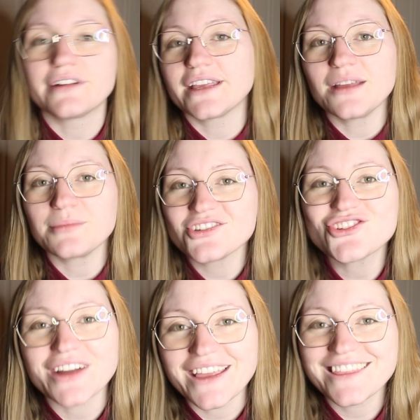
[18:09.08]
regain my
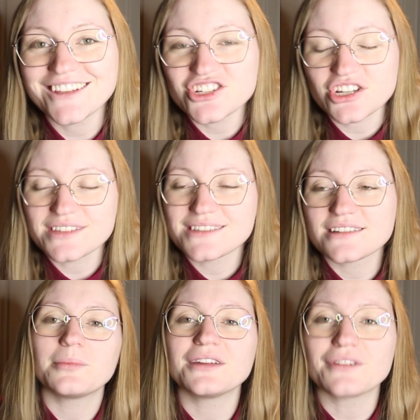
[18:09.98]
strength and
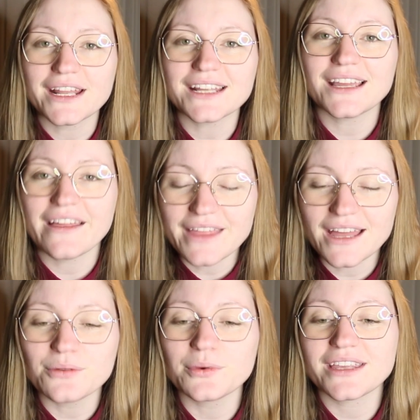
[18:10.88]
just be ready, and
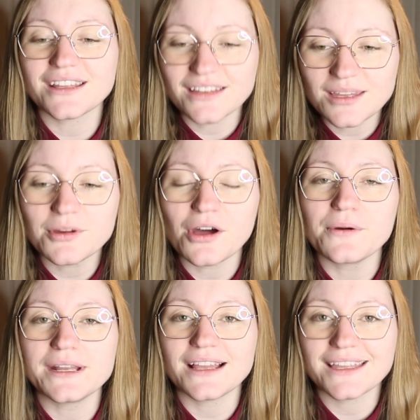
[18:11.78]
then we can keep
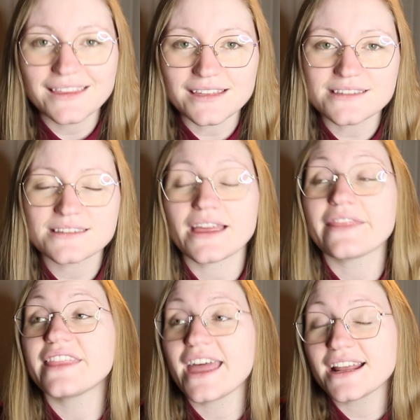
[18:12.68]
going like this,
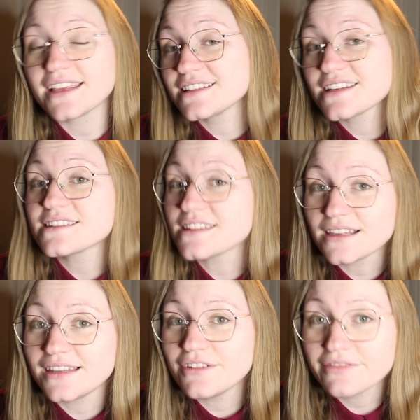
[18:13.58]
and then I can take sick
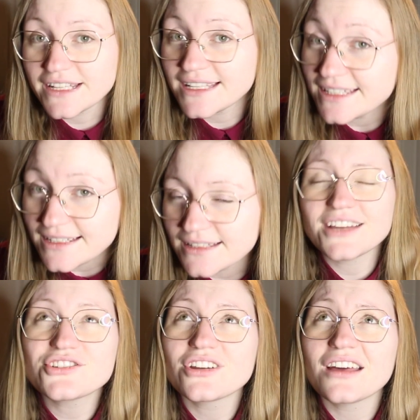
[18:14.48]
leave if I need it. I
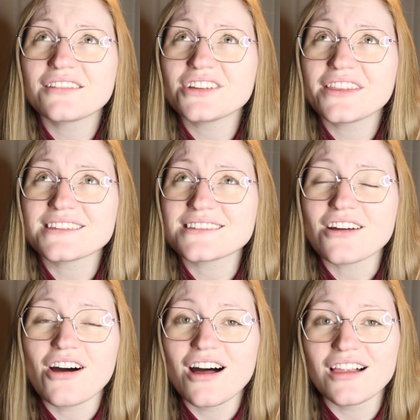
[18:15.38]
should not have done this at
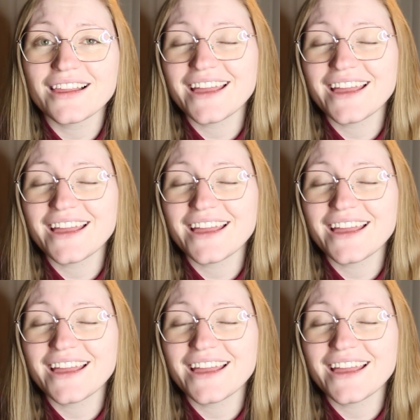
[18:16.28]
all.